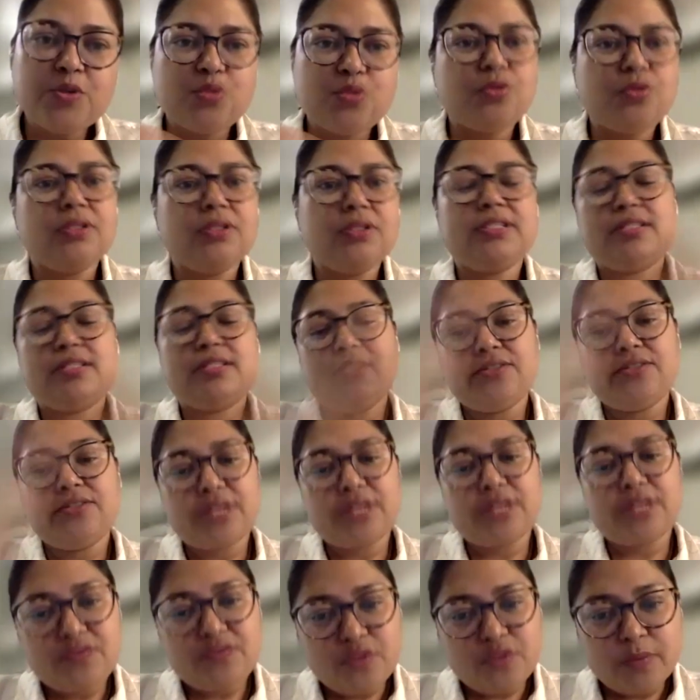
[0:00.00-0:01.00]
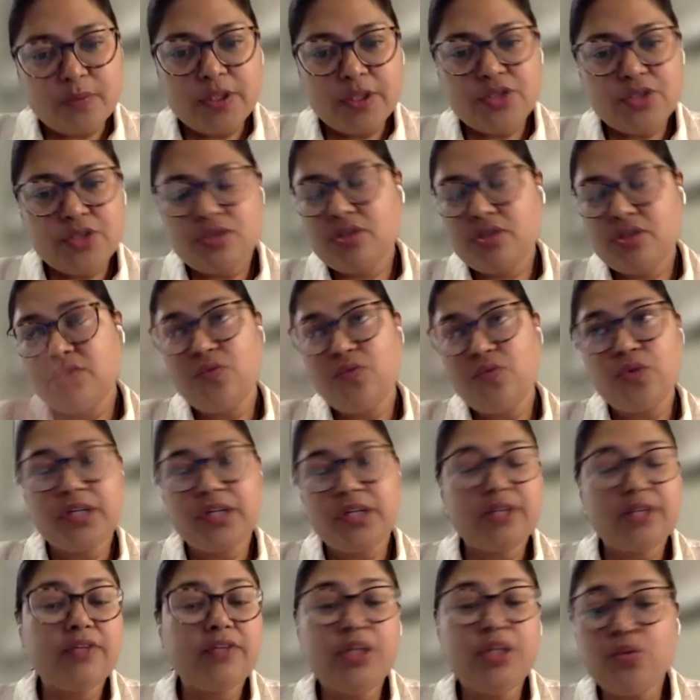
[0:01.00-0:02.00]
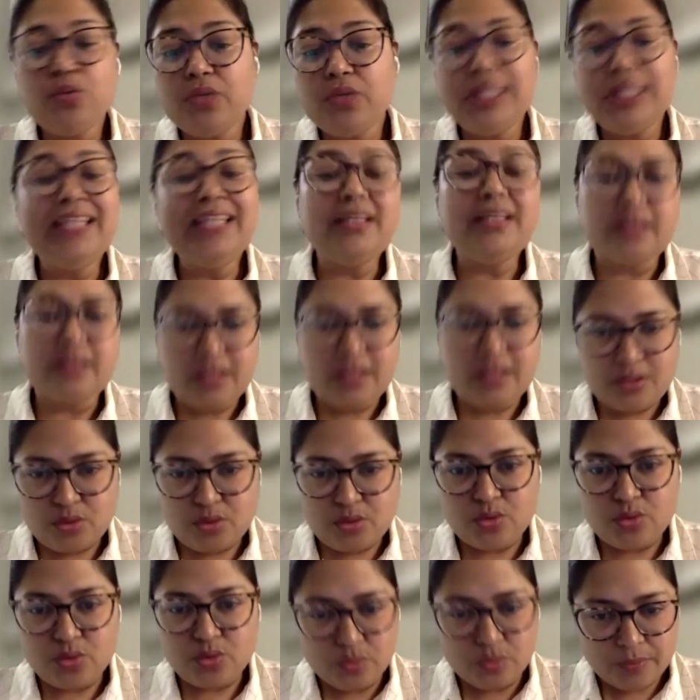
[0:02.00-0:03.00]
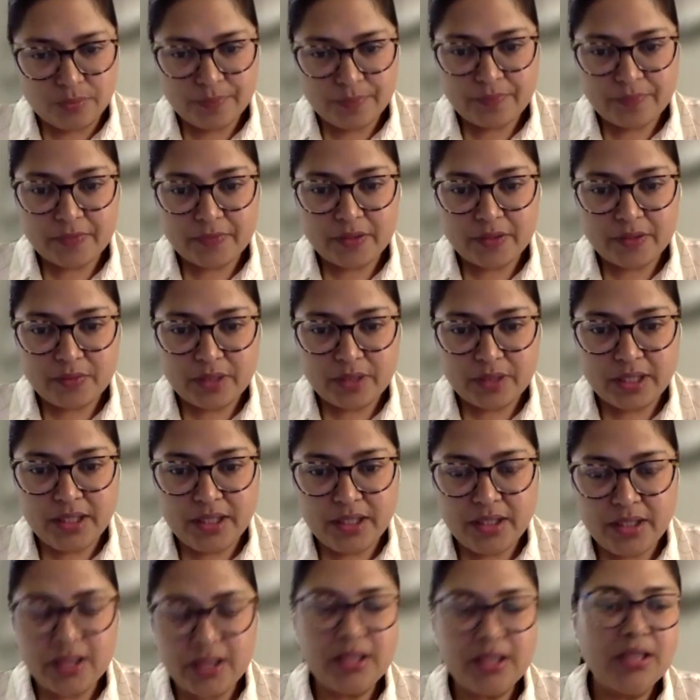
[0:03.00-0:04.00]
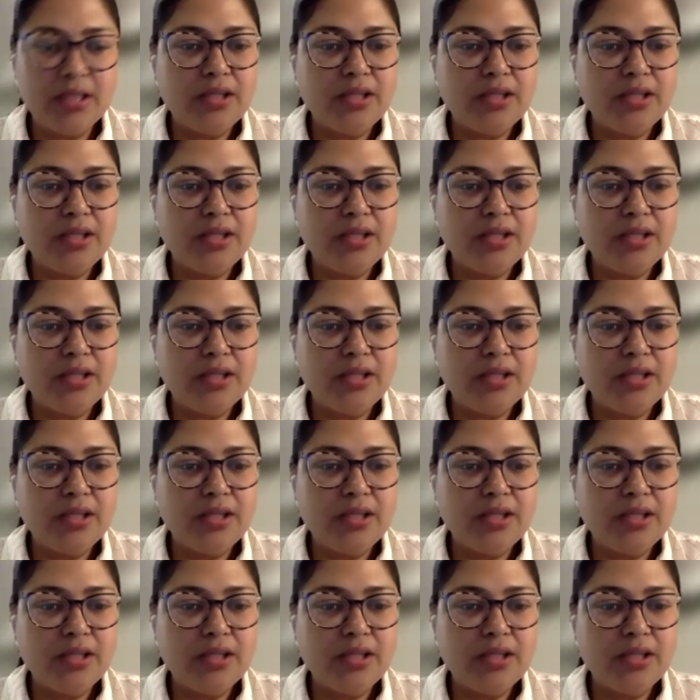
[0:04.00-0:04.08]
towards the transformation of whatever you need to do, right?